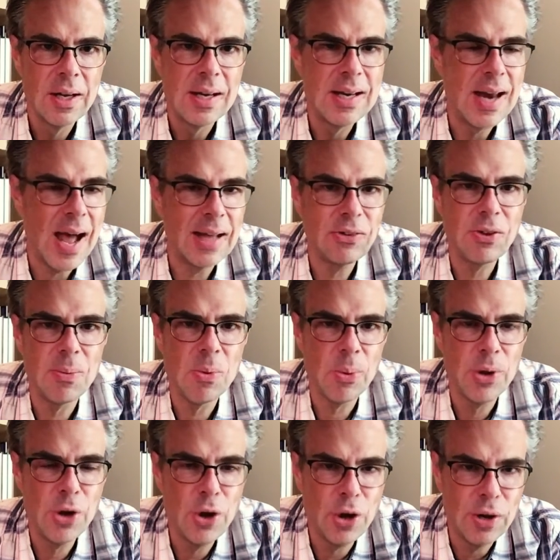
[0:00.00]
Not something
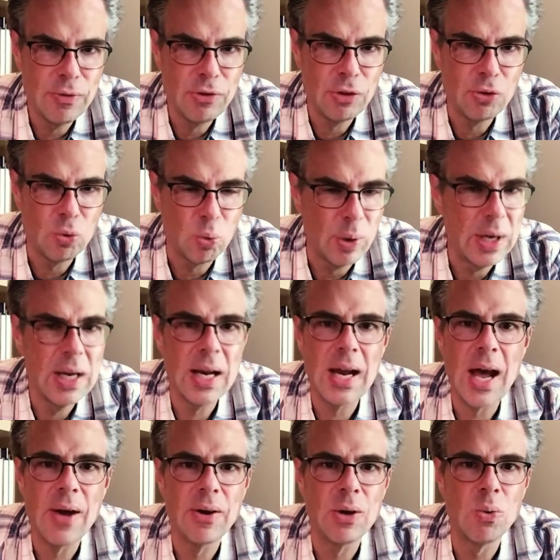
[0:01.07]
where you could have just written it
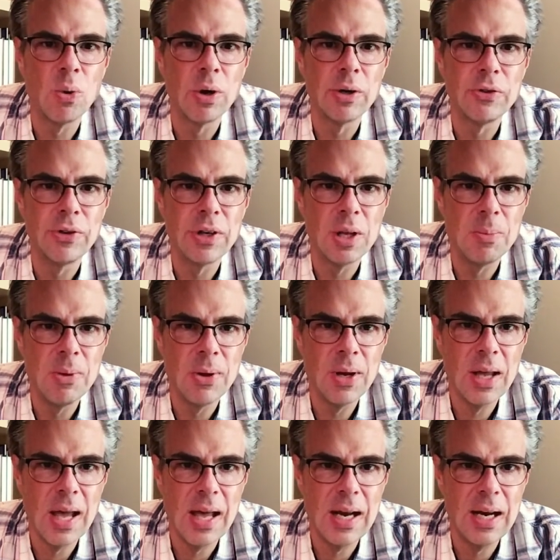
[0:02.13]
out in words and
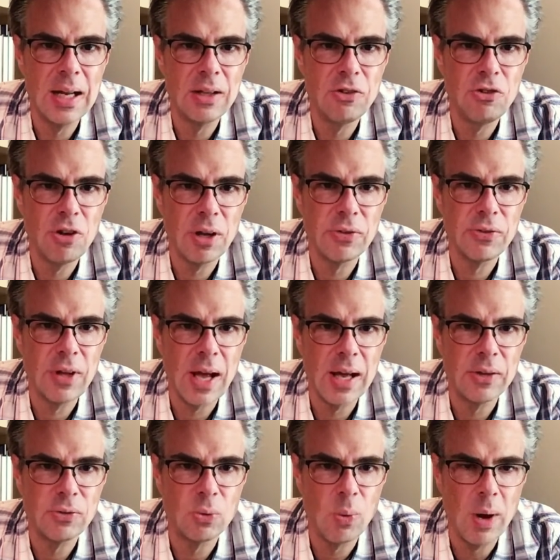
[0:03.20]
communicated it just
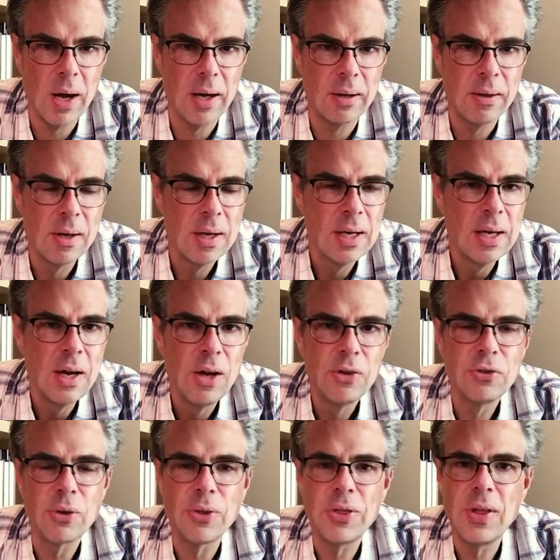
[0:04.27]
as well.
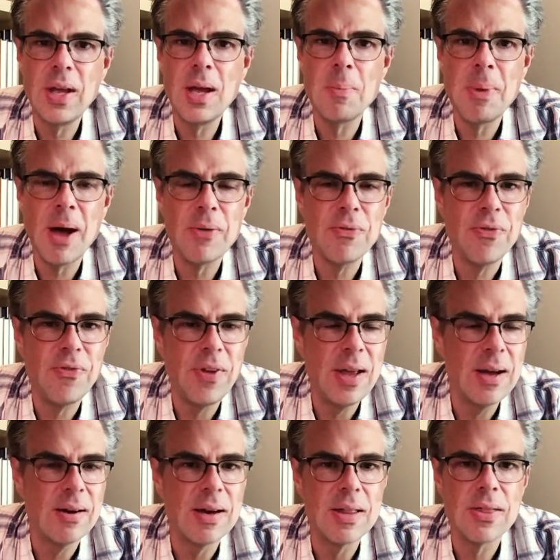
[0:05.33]
So think about
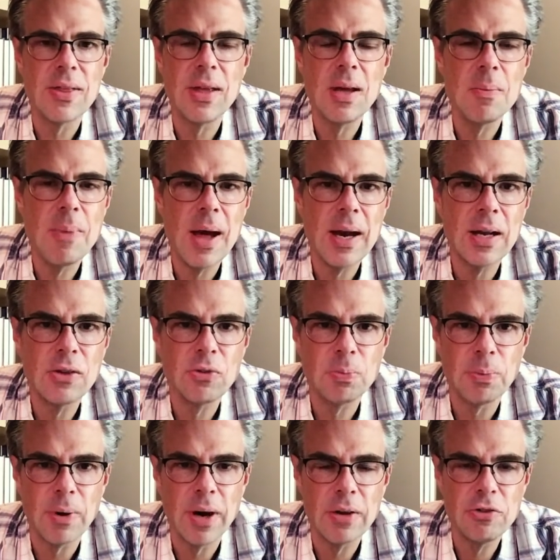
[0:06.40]
feeling, think about
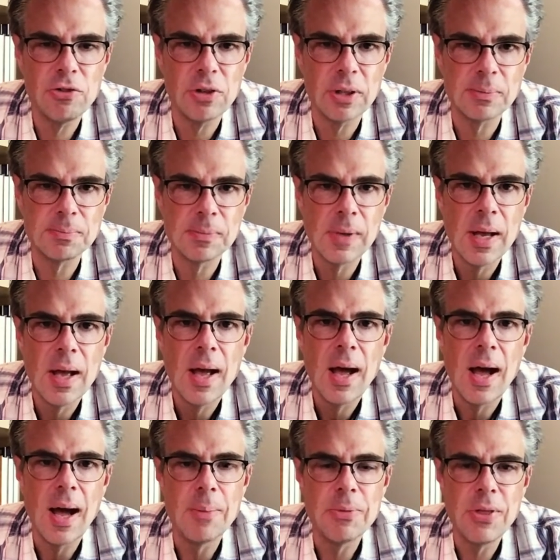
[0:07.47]
expression,
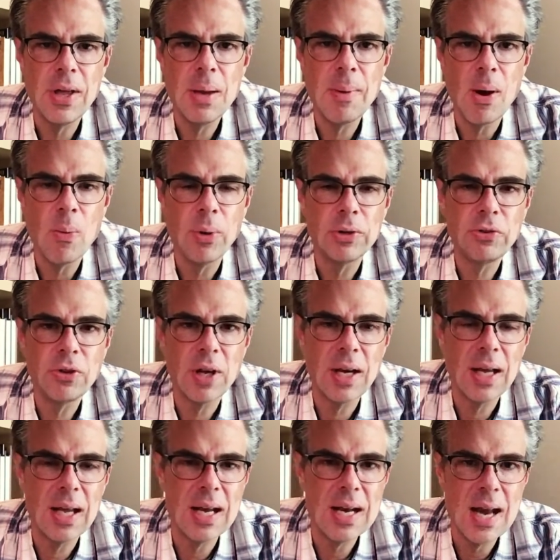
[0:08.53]
think about what's going
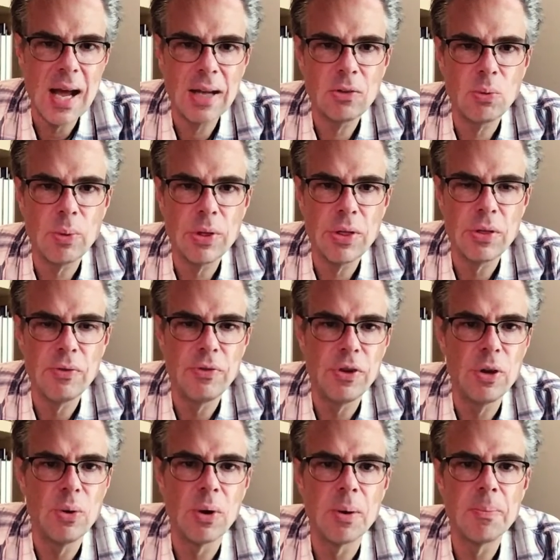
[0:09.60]
to connect with the
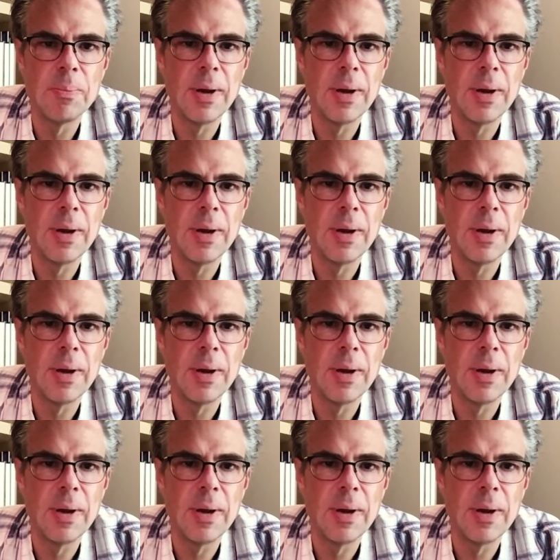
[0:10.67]
viewer.